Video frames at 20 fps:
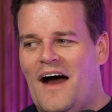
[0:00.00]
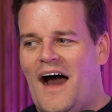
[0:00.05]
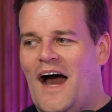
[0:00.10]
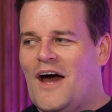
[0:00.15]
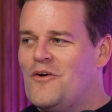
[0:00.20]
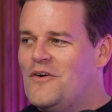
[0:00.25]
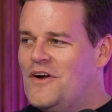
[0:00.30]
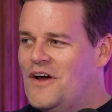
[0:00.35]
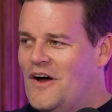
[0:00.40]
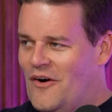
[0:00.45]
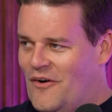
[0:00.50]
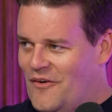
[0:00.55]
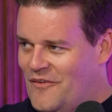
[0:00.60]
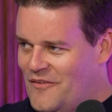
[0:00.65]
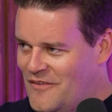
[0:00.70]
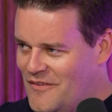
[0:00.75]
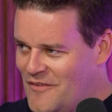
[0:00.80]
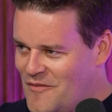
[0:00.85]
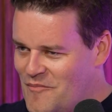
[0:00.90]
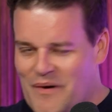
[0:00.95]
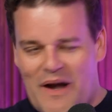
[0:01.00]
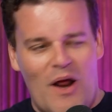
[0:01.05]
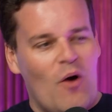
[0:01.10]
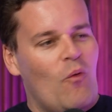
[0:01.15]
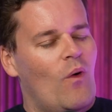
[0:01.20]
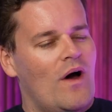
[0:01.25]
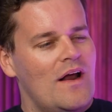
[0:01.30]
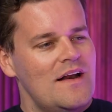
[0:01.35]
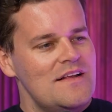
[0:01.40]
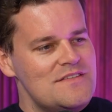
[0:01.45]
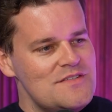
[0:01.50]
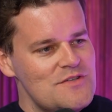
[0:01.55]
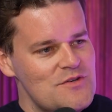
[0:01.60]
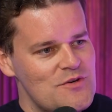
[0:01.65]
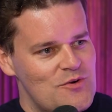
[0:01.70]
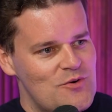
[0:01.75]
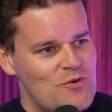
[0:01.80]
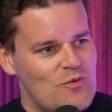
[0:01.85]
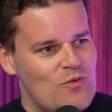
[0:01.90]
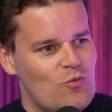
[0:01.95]
I don't know. But I wanted
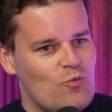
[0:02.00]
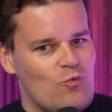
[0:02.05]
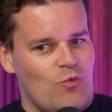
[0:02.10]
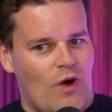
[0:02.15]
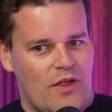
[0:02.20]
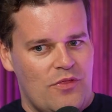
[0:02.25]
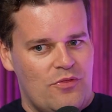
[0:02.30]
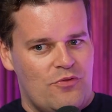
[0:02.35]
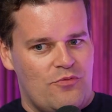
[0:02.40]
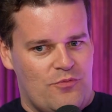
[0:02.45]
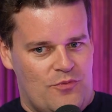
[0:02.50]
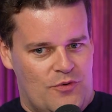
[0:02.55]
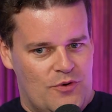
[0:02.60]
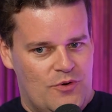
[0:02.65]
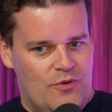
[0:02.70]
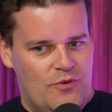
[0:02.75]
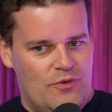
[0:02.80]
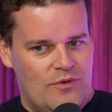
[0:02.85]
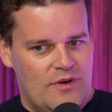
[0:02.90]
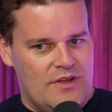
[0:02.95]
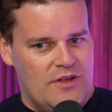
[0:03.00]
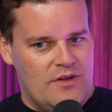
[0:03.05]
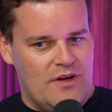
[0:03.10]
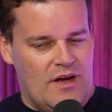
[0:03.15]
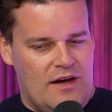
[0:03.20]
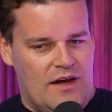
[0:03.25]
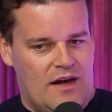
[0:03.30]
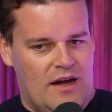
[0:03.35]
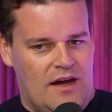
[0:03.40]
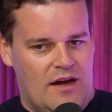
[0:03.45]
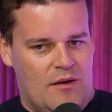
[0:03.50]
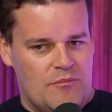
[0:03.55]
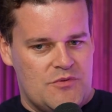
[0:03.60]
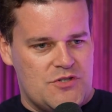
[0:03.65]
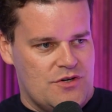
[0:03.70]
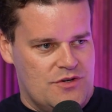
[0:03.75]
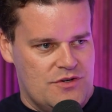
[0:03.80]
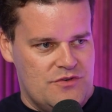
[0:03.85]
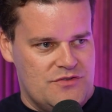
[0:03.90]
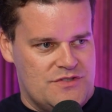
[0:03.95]
to run through, and I'm sure you've